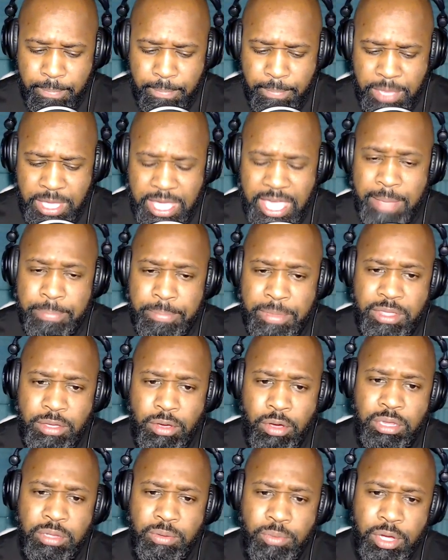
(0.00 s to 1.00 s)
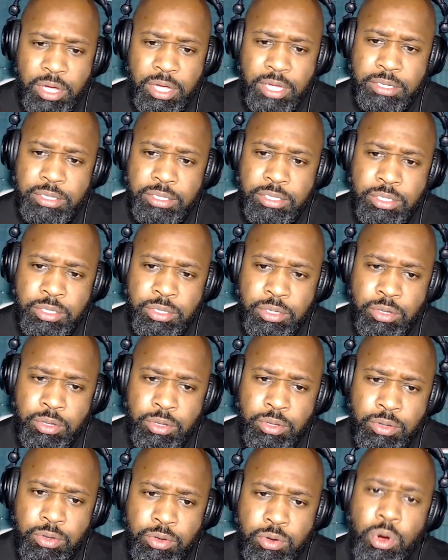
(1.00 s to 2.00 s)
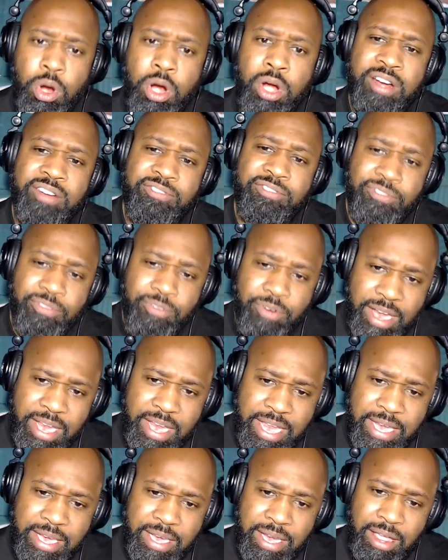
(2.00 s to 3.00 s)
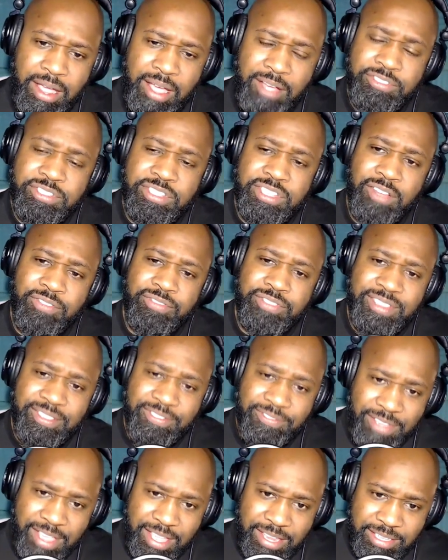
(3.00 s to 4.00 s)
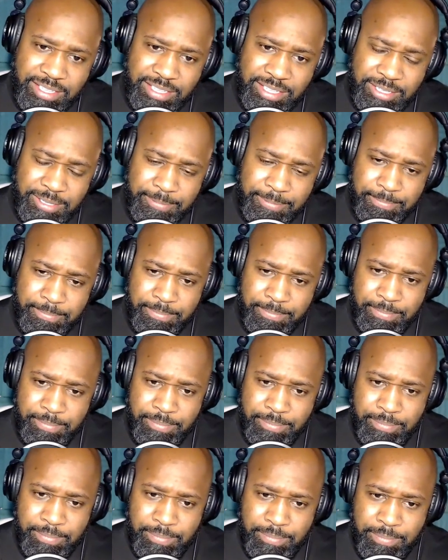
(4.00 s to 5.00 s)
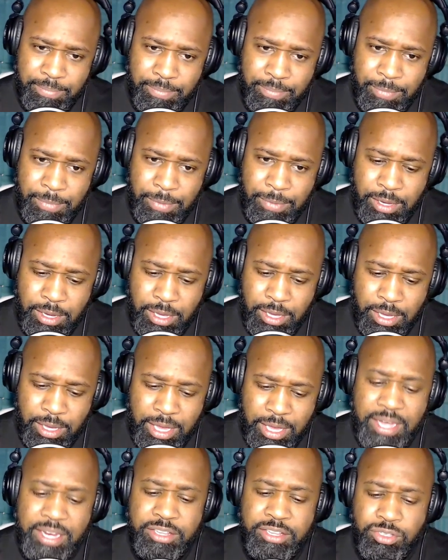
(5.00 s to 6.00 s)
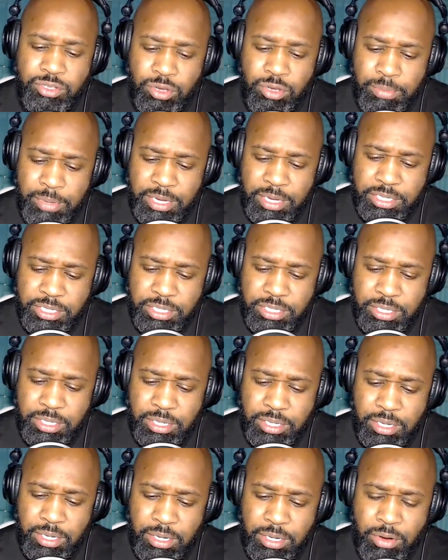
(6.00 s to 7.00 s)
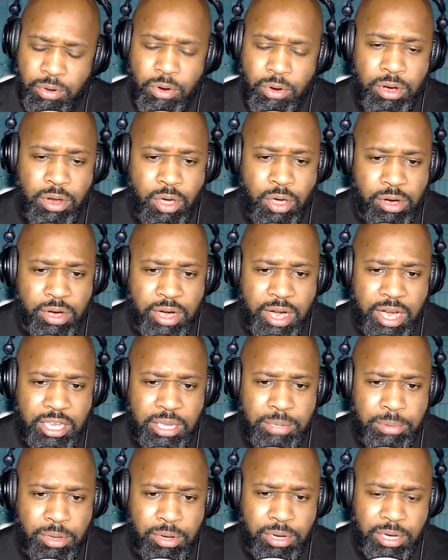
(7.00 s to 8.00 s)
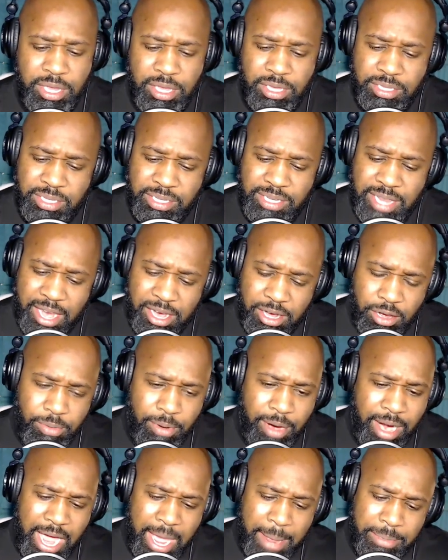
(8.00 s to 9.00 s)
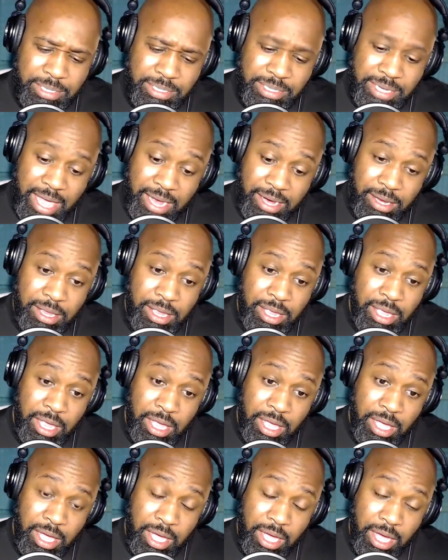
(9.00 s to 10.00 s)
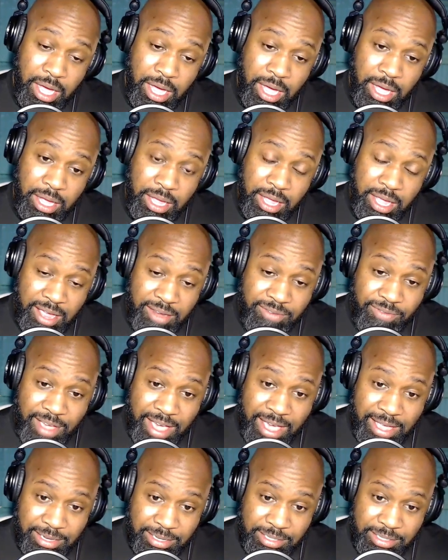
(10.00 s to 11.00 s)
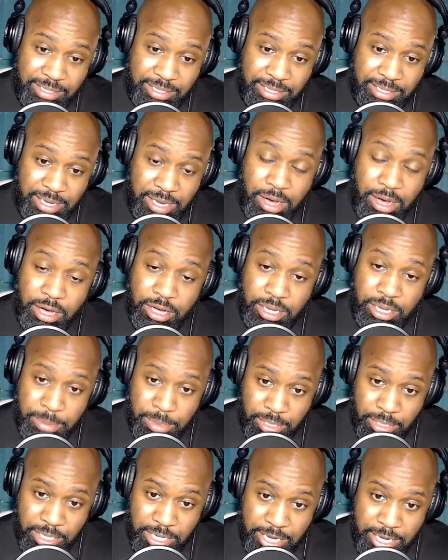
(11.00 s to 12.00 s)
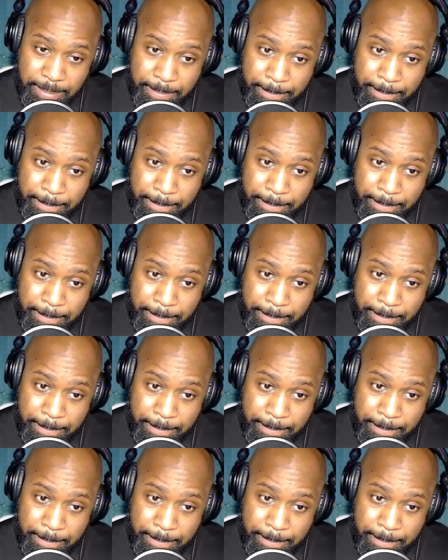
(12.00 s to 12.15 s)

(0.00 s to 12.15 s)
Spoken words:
can't be the only ones who are afraid of self-defense. Yeah, there's so much going on in our community. There's a lot of crime. There's a lot of gun violence in our community.